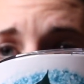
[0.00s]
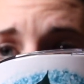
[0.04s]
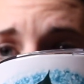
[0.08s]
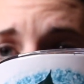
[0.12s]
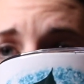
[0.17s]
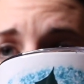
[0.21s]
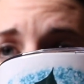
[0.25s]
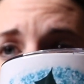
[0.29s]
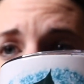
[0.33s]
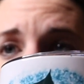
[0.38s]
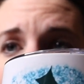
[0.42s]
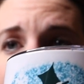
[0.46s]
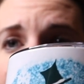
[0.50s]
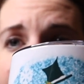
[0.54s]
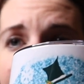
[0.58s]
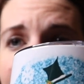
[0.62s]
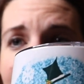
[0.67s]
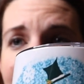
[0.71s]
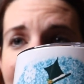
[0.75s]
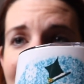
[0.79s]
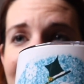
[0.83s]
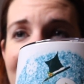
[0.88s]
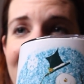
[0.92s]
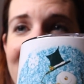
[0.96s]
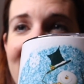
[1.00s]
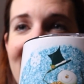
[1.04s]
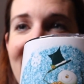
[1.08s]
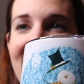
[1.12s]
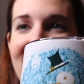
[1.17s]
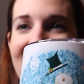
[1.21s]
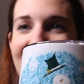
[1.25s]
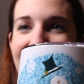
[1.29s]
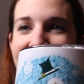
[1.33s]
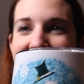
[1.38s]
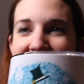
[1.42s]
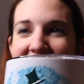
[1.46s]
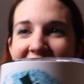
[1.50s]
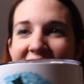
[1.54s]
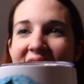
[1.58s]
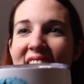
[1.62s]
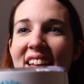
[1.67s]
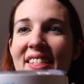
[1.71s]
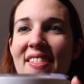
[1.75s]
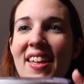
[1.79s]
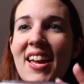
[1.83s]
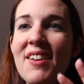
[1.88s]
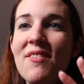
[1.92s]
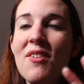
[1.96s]
says shake your flakes, and
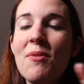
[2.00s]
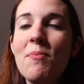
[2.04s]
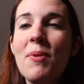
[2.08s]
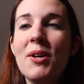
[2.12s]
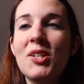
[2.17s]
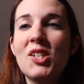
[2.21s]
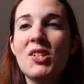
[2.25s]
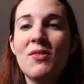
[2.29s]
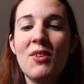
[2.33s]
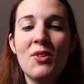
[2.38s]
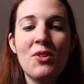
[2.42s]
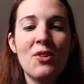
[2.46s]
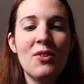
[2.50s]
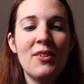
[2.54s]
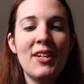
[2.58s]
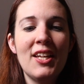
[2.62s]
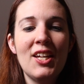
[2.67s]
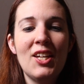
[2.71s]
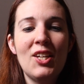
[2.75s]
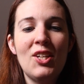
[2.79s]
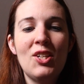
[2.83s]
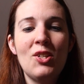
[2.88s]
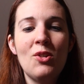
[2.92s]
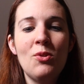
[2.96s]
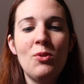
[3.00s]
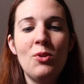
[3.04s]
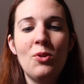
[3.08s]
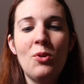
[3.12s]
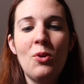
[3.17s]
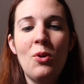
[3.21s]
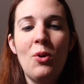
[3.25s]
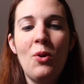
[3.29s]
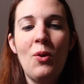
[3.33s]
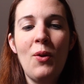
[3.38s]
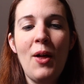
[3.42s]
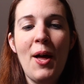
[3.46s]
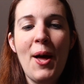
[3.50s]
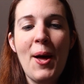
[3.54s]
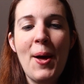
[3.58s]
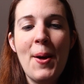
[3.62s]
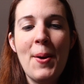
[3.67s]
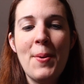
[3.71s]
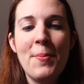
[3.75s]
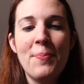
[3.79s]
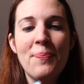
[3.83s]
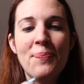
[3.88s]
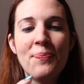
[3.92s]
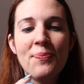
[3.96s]
they have a bunch of other like cute little
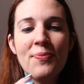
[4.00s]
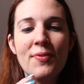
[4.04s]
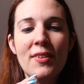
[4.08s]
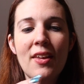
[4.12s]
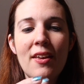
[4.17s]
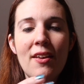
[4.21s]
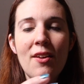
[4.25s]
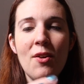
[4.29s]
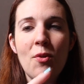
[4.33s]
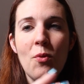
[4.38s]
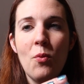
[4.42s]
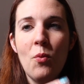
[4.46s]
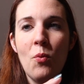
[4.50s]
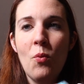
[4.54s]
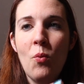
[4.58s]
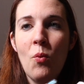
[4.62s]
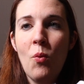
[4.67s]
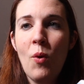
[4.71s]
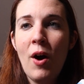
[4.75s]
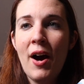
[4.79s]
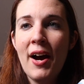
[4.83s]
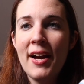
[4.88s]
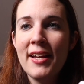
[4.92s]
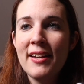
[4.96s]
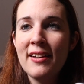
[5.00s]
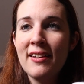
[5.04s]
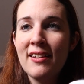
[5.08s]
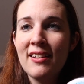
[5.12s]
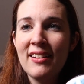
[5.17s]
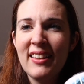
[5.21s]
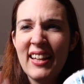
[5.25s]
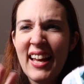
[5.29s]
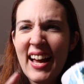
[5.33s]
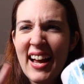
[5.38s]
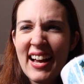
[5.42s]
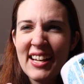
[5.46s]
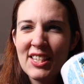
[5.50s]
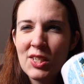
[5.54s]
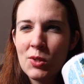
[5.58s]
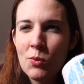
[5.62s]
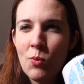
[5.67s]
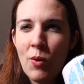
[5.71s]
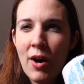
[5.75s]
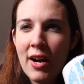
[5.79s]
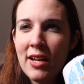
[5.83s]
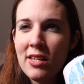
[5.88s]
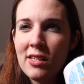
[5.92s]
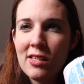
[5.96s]
wine
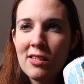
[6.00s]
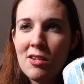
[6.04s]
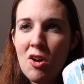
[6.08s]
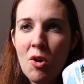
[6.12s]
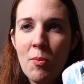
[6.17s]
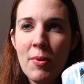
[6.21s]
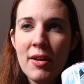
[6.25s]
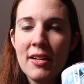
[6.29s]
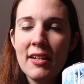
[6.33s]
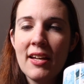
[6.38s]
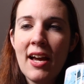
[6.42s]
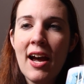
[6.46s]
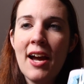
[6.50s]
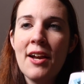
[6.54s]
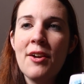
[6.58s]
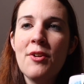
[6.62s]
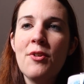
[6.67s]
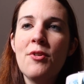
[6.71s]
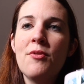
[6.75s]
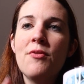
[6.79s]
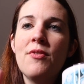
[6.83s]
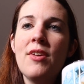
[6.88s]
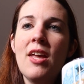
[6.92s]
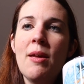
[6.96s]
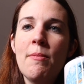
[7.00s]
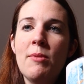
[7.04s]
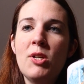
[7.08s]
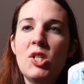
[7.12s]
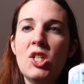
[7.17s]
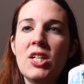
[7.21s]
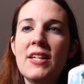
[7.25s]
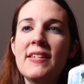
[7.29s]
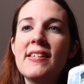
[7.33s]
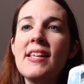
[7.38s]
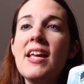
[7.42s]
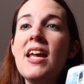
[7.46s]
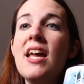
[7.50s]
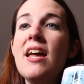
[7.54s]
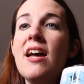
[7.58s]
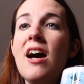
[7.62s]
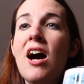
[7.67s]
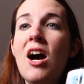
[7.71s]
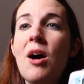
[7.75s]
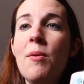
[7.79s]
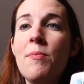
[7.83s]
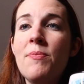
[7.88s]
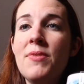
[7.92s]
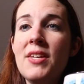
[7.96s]
snowmen kind of images.
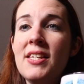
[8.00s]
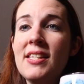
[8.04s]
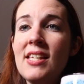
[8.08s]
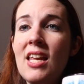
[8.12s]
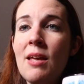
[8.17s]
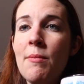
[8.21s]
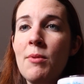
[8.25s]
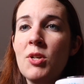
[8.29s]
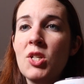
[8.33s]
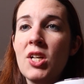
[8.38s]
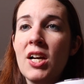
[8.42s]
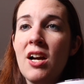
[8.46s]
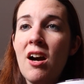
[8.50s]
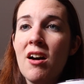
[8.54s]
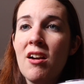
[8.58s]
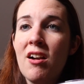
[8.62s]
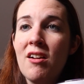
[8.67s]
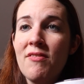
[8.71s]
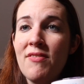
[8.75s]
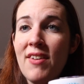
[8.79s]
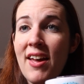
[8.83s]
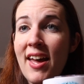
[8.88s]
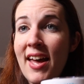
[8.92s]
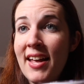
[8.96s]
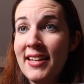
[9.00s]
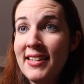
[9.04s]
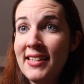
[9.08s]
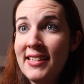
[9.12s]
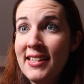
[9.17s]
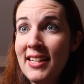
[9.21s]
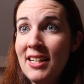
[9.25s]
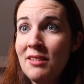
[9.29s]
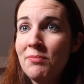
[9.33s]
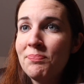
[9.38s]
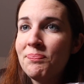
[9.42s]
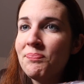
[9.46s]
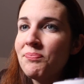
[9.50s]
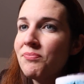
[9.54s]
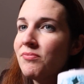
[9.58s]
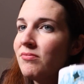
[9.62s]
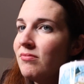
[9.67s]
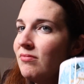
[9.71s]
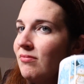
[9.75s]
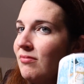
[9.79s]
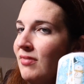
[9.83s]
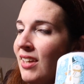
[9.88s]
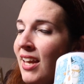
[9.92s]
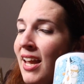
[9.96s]
This image I got off of Etsy,
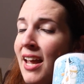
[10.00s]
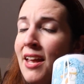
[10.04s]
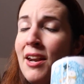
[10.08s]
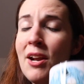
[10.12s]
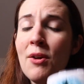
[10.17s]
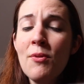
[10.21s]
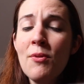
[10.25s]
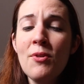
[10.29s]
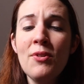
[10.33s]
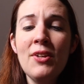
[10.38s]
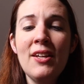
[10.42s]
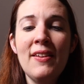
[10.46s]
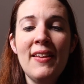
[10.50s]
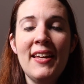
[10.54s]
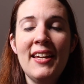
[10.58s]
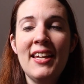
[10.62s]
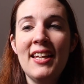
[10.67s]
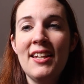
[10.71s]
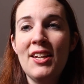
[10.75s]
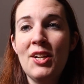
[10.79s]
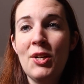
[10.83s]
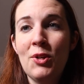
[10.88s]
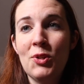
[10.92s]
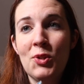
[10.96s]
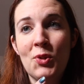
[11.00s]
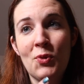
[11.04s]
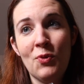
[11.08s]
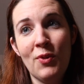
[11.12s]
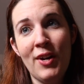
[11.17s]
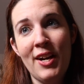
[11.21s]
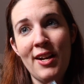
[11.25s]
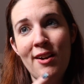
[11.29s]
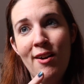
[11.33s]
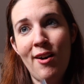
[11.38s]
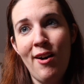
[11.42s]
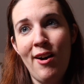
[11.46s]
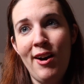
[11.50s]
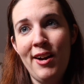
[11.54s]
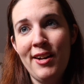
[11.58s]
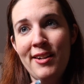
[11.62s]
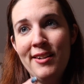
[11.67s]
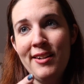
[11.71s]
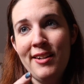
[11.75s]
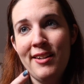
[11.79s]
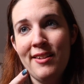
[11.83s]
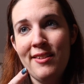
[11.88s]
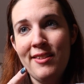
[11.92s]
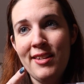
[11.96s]
and I really like it. It goes great
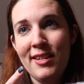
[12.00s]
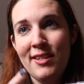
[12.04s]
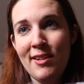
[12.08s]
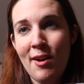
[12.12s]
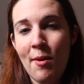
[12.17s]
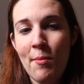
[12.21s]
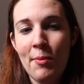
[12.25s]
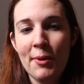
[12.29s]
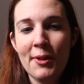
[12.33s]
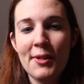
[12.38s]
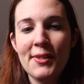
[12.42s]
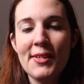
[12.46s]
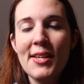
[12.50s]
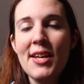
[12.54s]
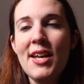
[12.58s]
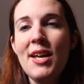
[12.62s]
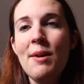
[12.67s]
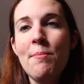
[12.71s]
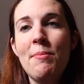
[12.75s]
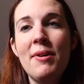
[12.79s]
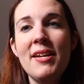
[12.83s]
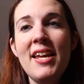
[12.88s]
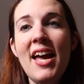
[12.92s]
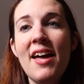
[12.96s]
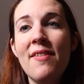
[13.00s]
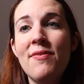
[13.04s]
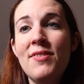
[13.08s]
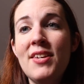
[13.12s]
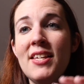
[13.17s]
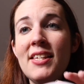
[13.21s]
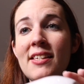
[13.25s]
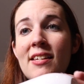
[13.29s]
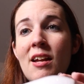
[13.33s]
on the tumblers. But yeah, this